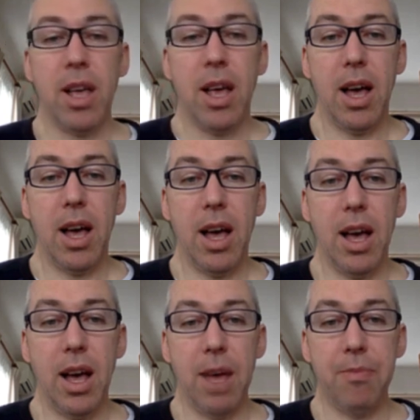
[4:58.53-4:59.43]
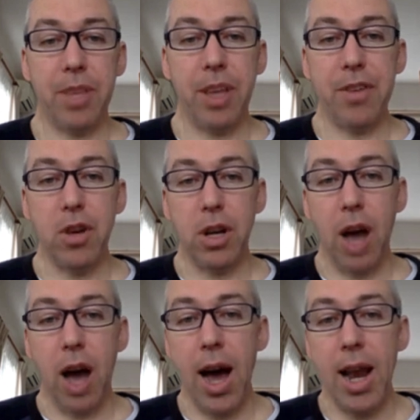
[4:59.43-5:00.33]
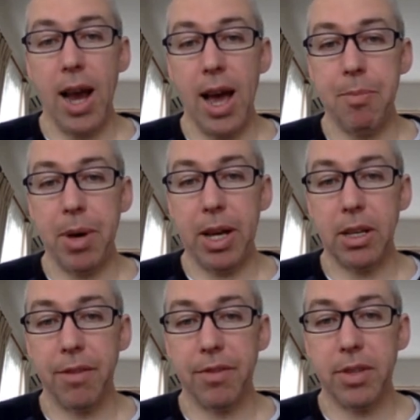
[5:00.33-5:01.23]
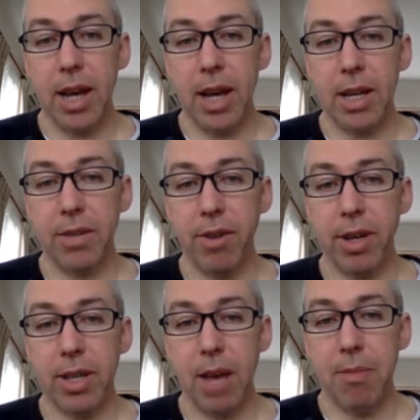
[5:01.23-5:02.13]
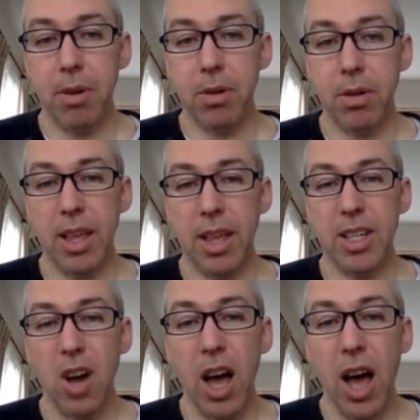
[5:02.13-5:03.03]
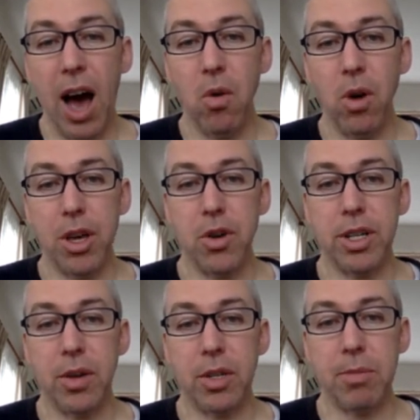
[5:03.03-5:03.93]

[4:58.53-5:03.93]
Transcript: Um, if you highlight a piece of text, for example, there's not a whole lot you can do to